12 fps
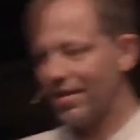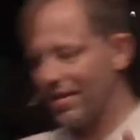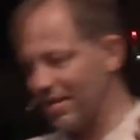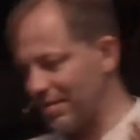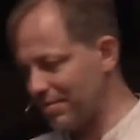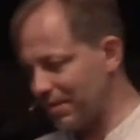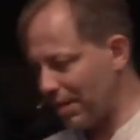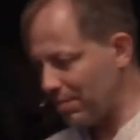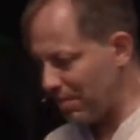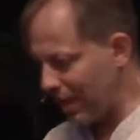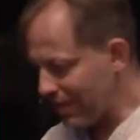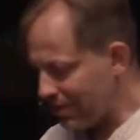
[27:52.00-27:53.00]
I'm
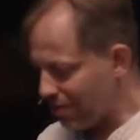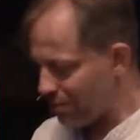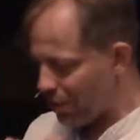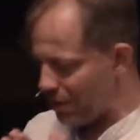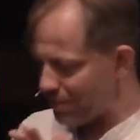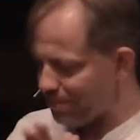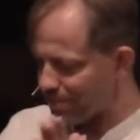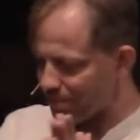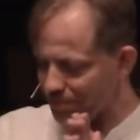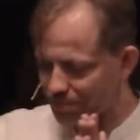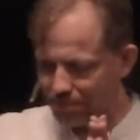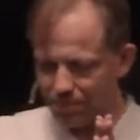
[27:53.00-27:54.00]
reminded of one
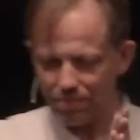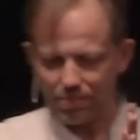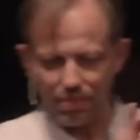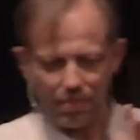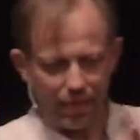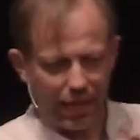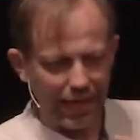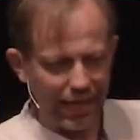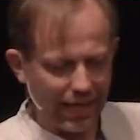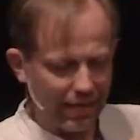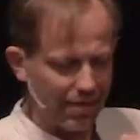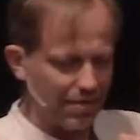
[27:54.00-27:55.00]

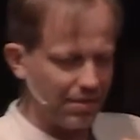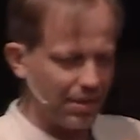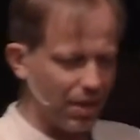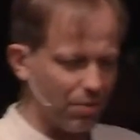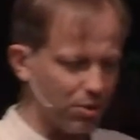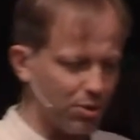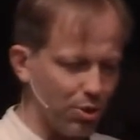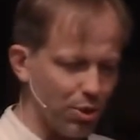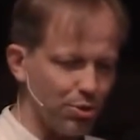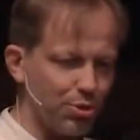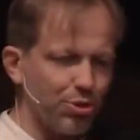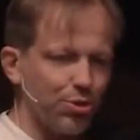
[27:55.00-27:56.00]
lady in our
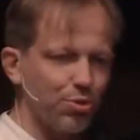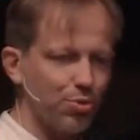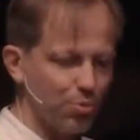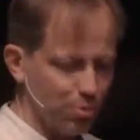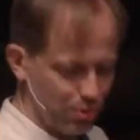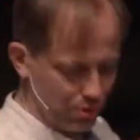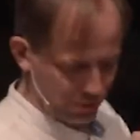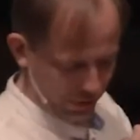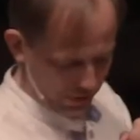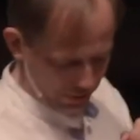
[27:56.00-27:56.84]
church whose